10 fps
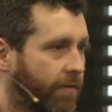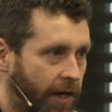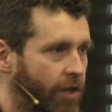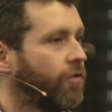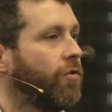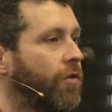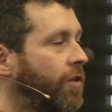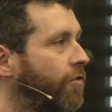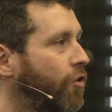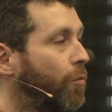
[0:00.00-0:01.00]
They just thought,
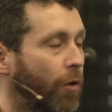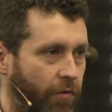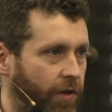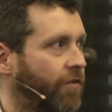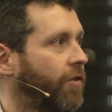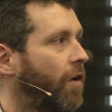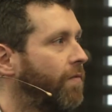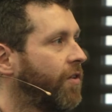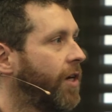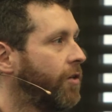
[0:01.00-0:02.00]
this is normal, this is a
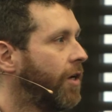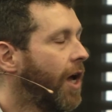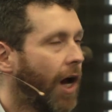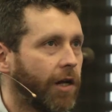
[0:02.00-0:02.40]
conversation.